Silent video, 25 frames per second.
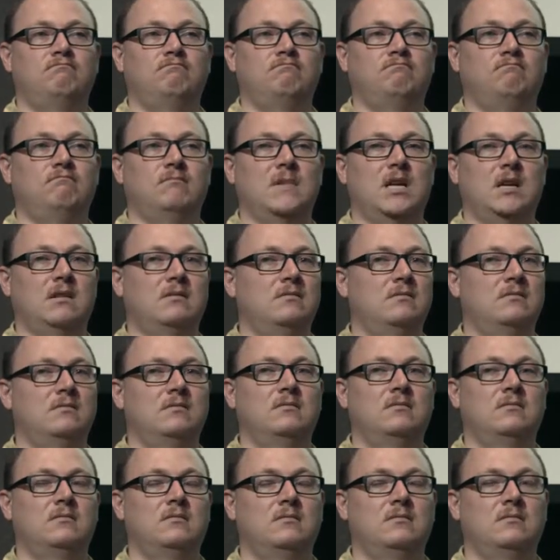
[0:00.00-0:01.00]
No.
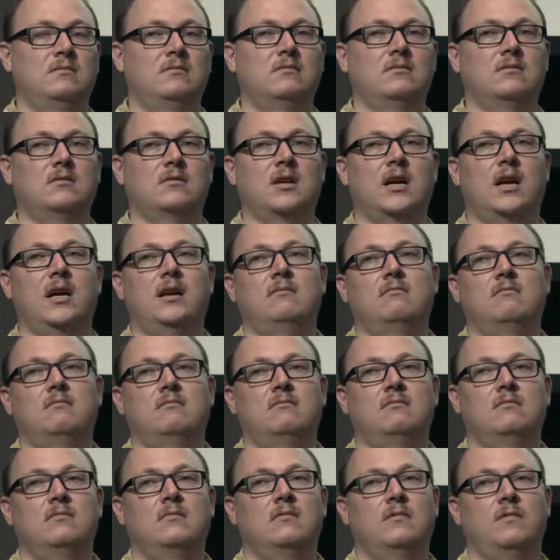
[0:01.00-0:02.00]
Okay.
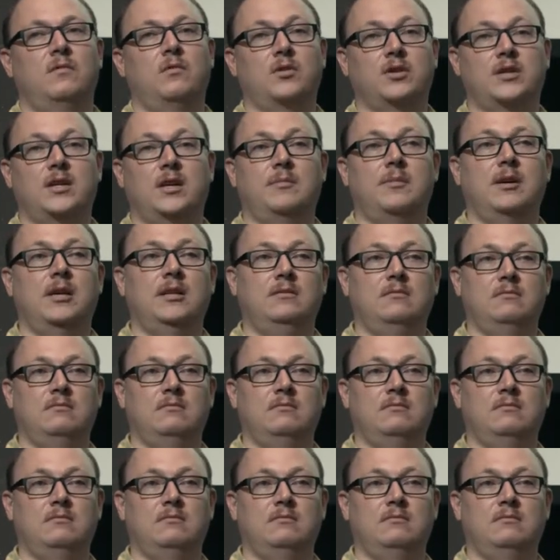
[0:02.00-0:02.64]
Four terabyte?